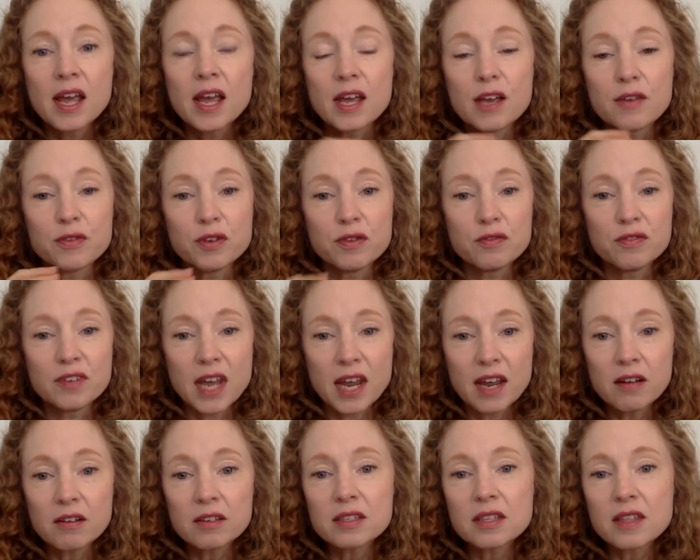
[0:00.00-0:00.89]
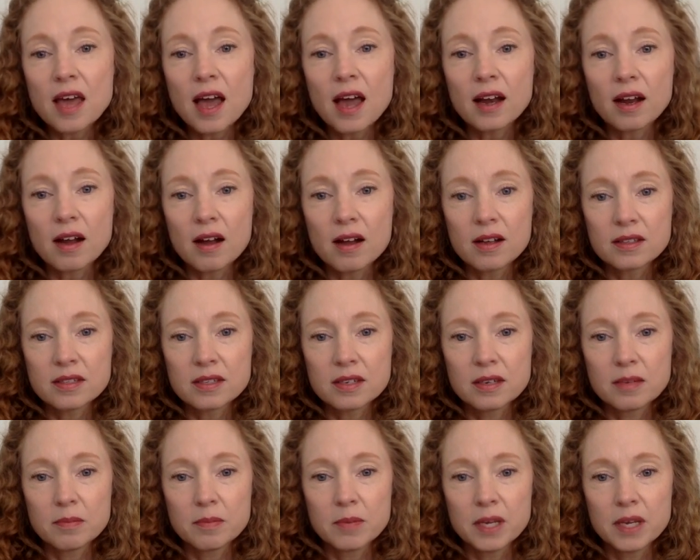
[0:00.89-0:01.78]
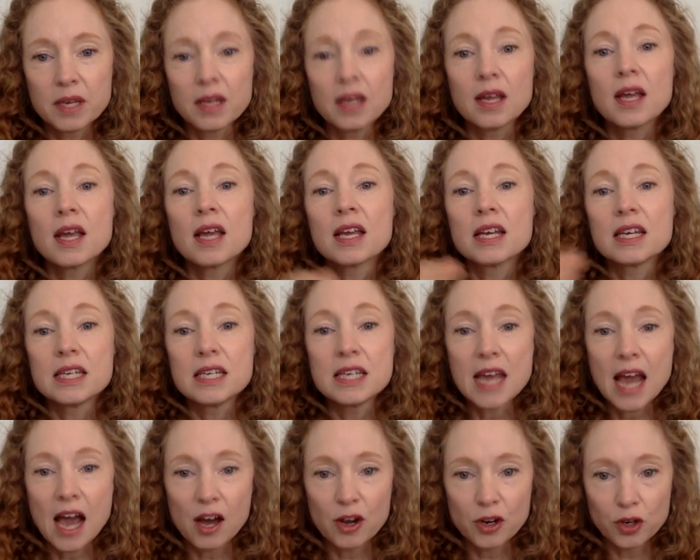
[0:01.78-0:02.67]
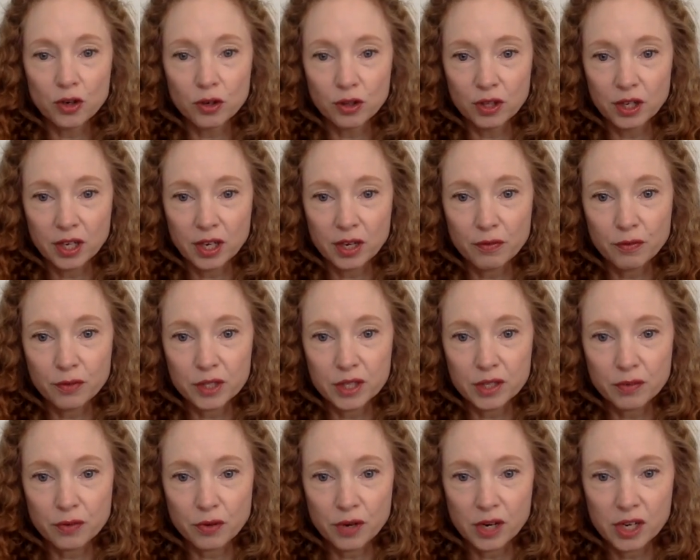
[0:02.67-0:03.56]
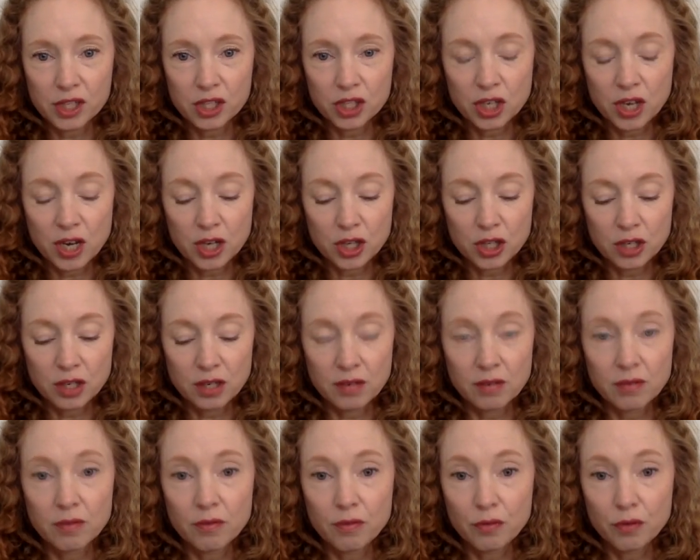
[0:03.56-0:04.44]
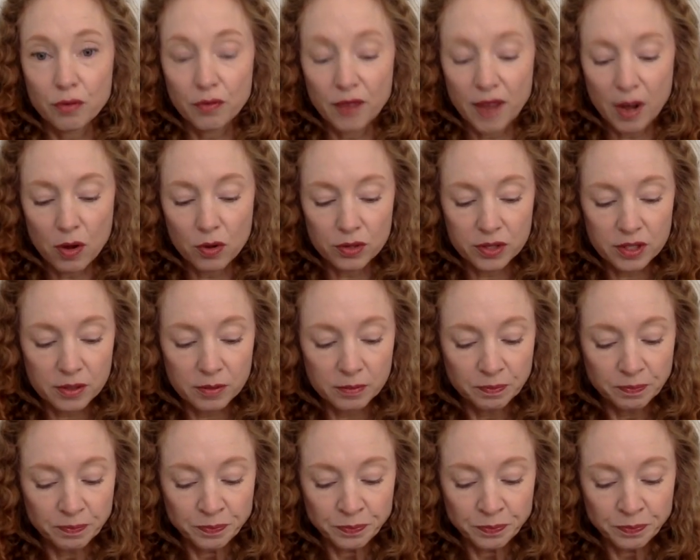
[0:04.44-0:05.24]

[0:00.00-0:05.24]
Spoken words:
If you've nailed that consonant B, now you're looking for differentiation for vowels.